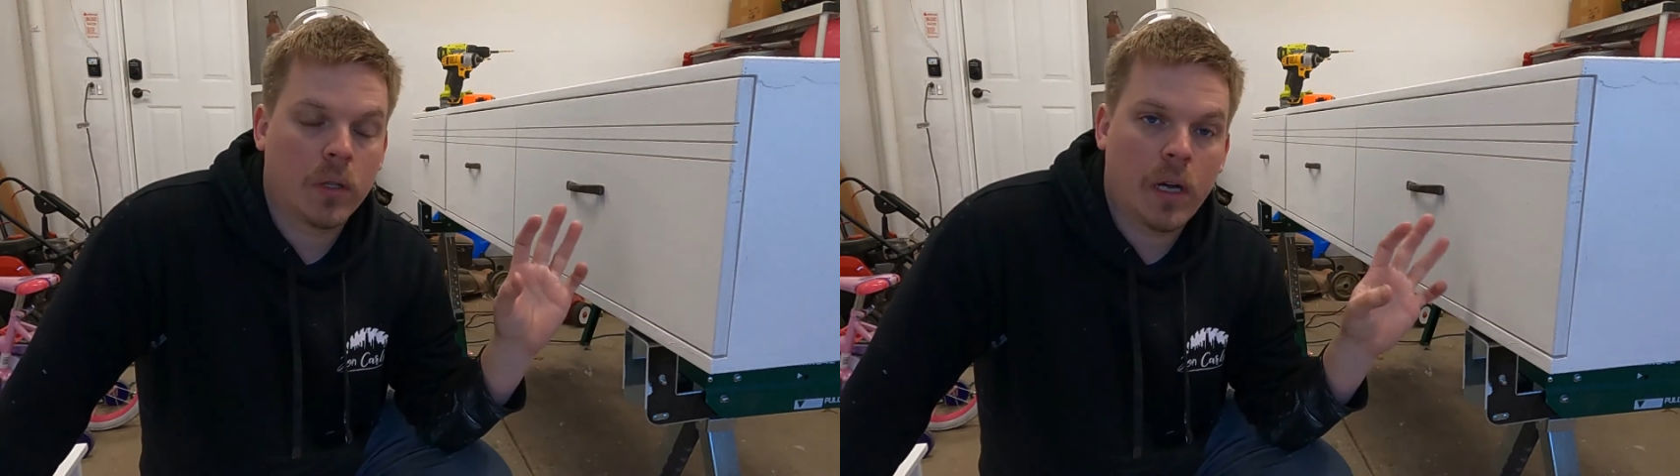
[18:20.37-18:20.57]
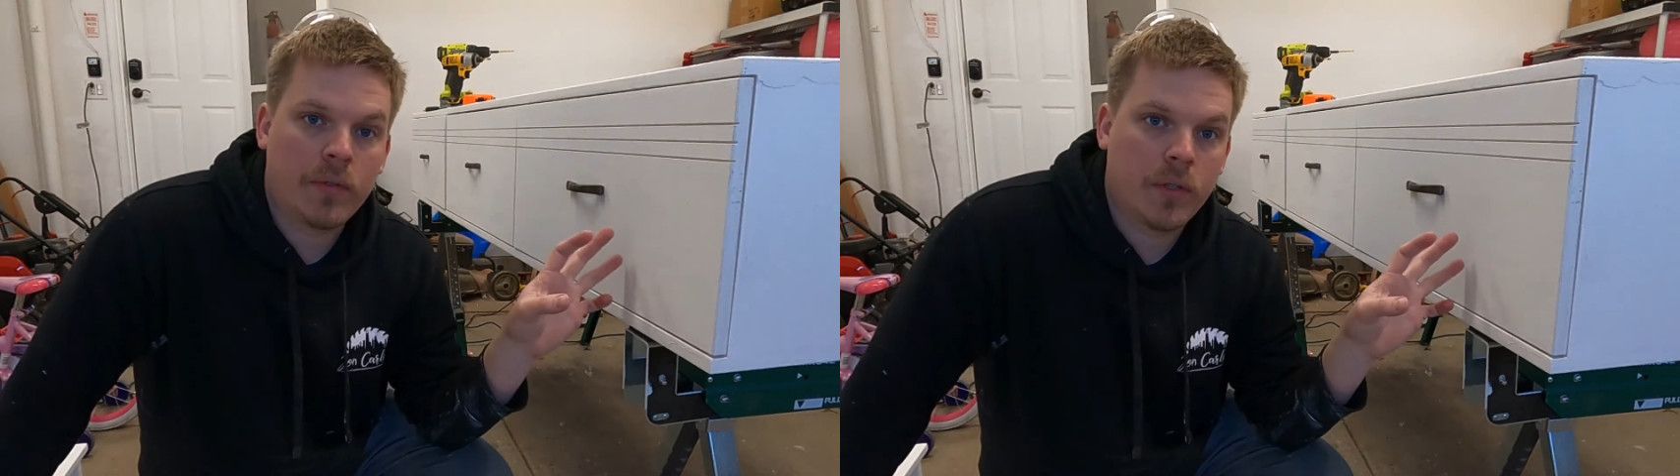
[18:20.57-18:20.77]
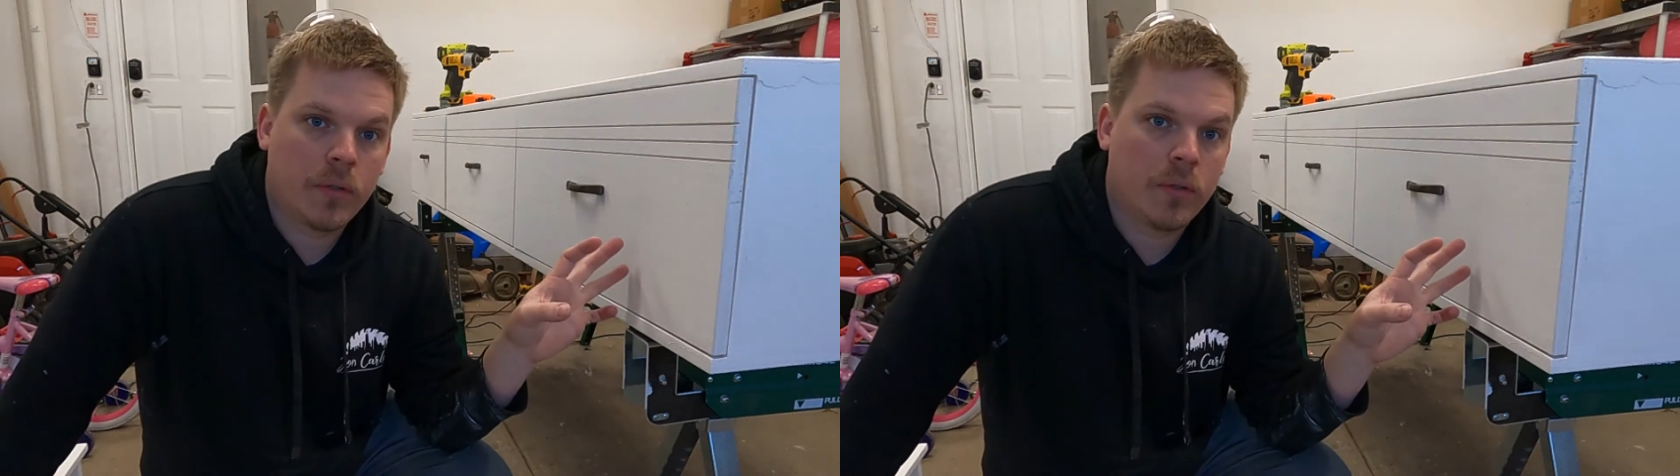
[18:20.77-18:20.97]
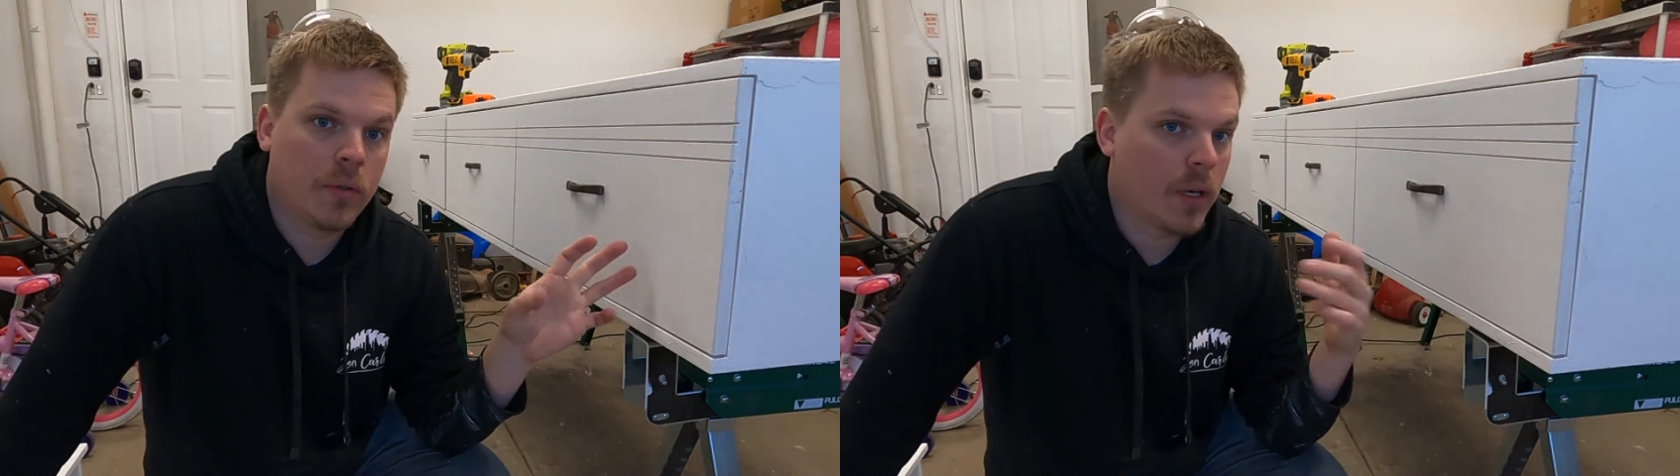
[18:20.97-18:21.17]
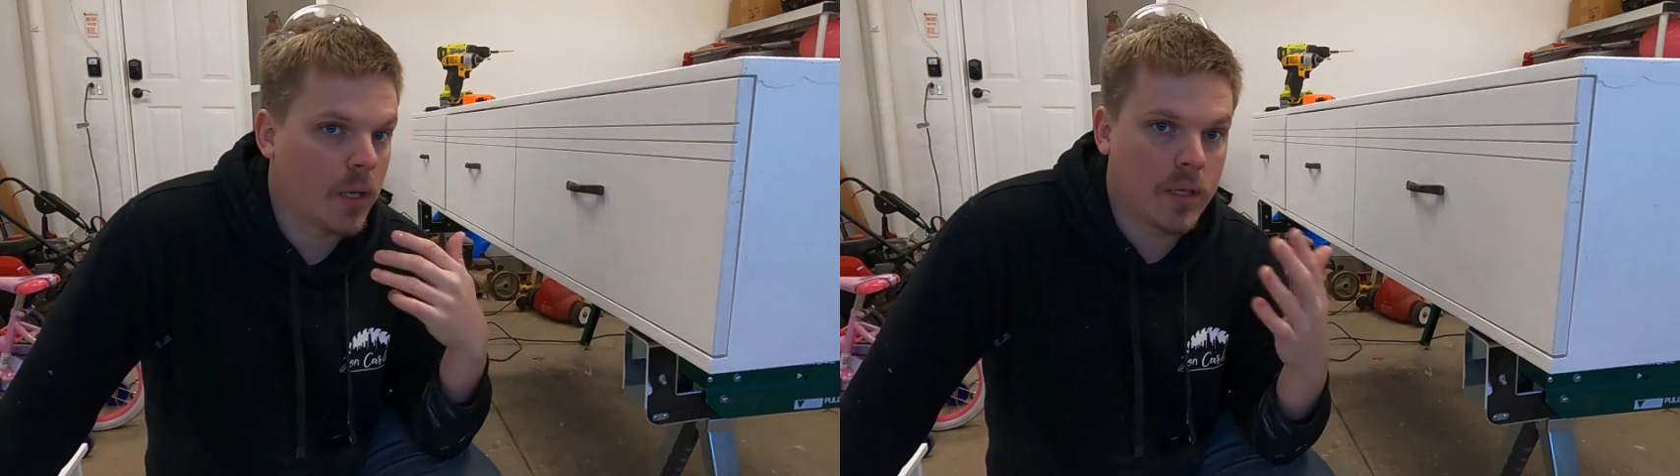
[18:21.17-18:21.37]
Would love
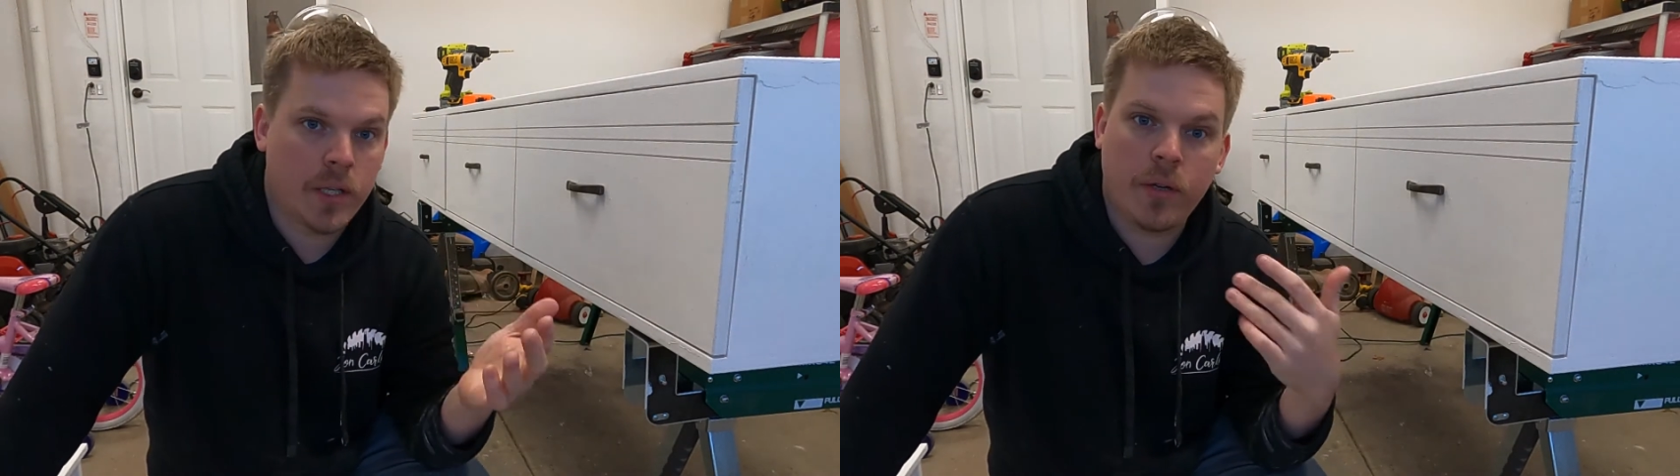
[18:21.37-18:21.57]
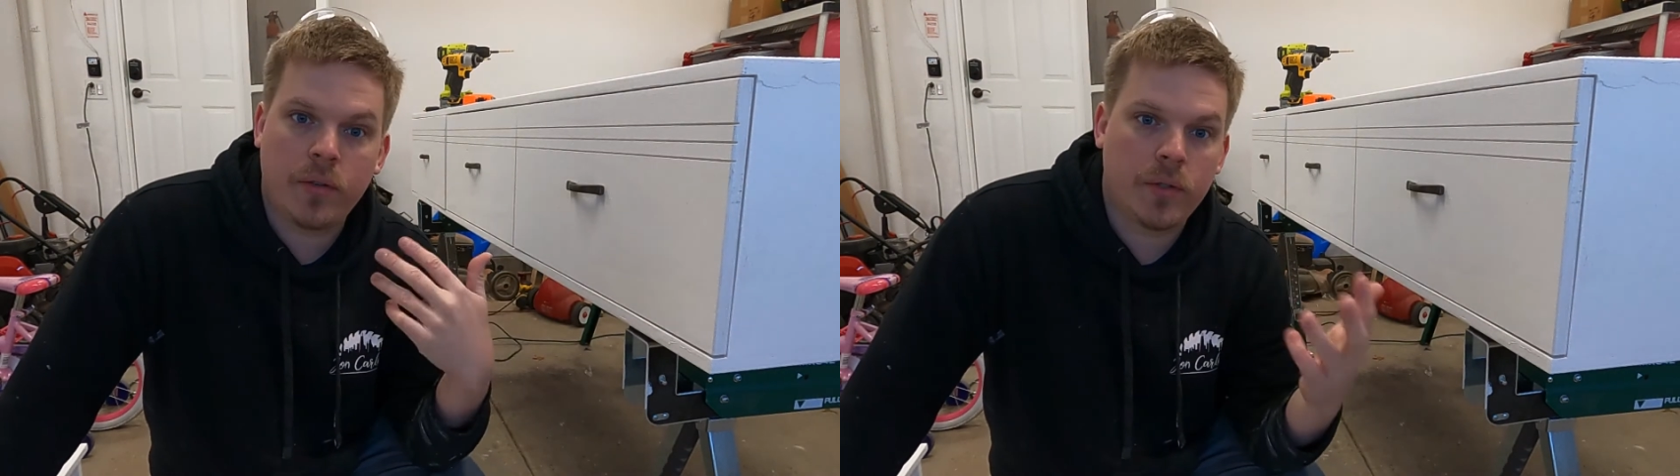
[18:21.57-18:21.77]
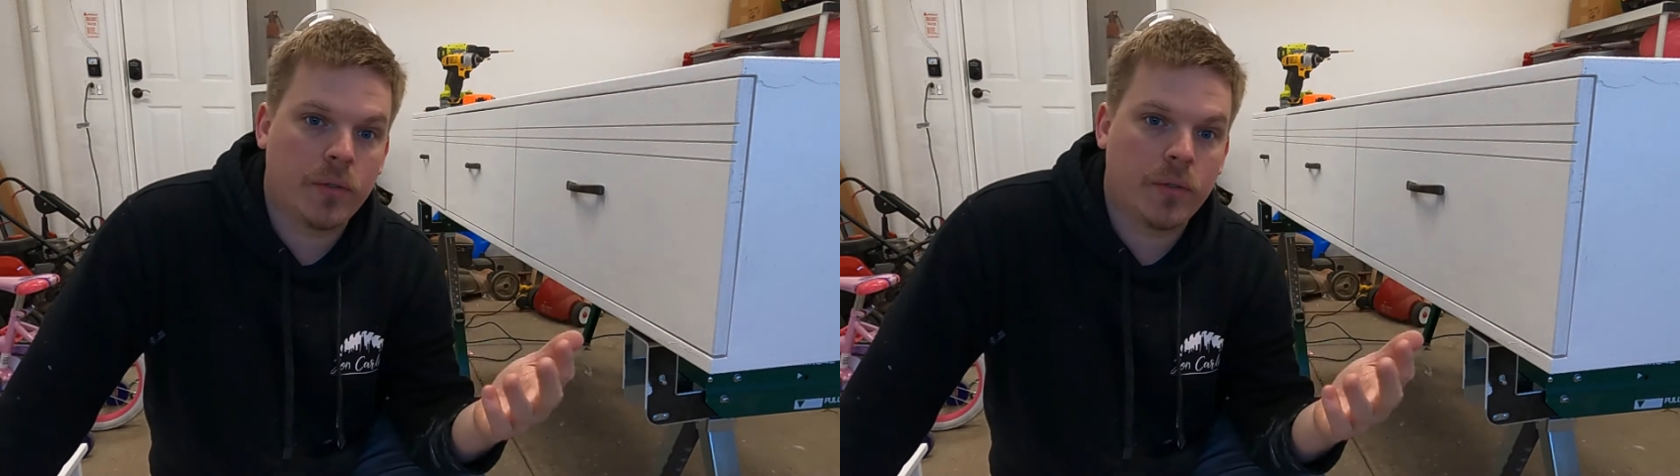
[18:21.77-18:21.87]
to continue